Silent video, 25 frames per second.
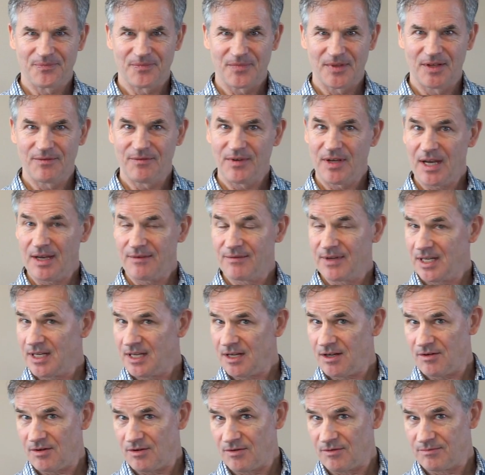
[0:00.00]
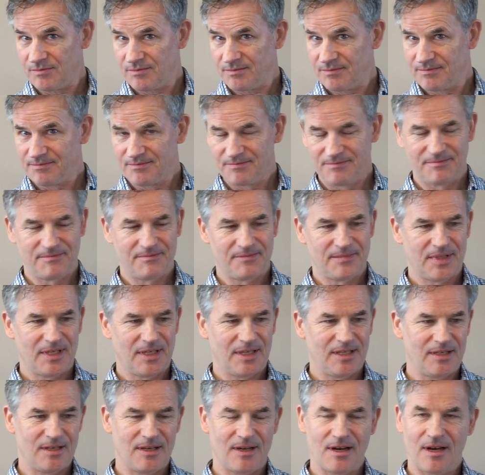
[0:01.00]
any home,
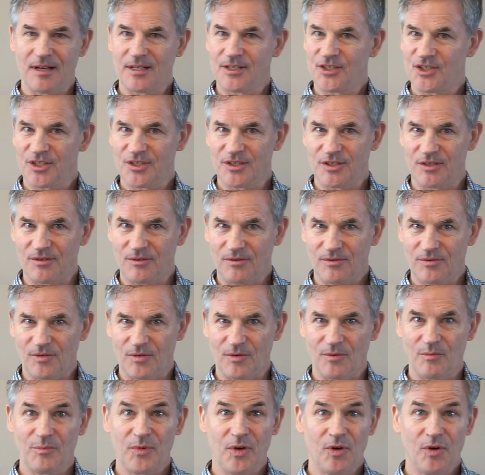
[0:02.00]
not just an old home,